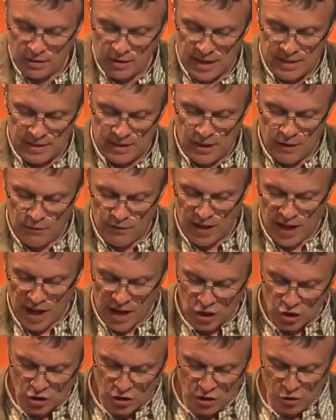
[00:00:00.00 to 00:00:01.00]

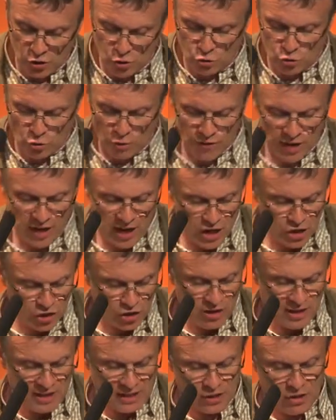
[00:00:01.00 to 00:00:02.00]
acidification,
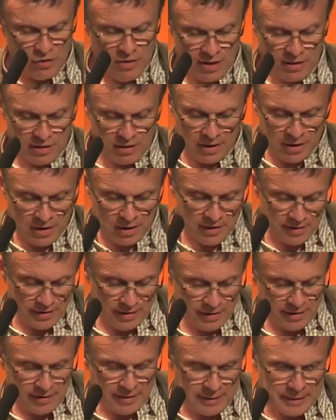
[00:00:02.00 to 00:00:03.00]
eutrophication, and so on.
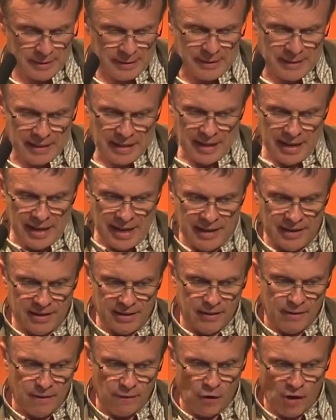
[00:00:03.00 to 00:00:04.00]
And
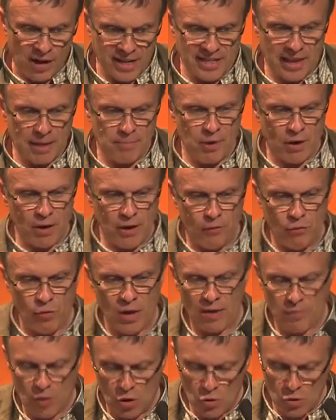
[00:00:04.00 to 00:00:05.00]
for example, if we
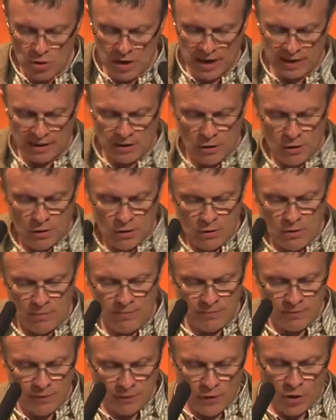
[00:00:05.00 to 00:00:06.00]
have a look at
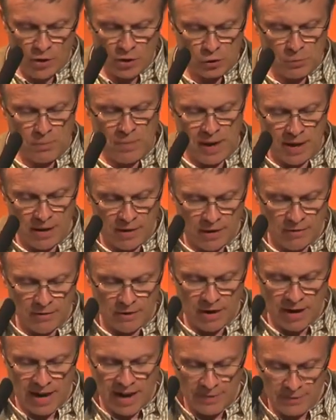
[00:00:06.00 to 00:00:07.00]
the first bar on
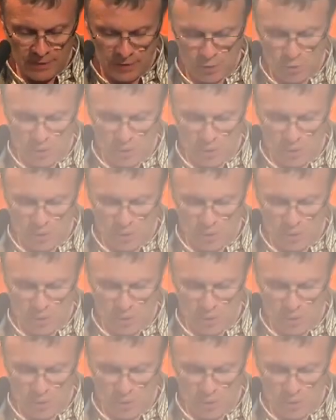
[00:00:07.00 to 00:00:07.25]
the left,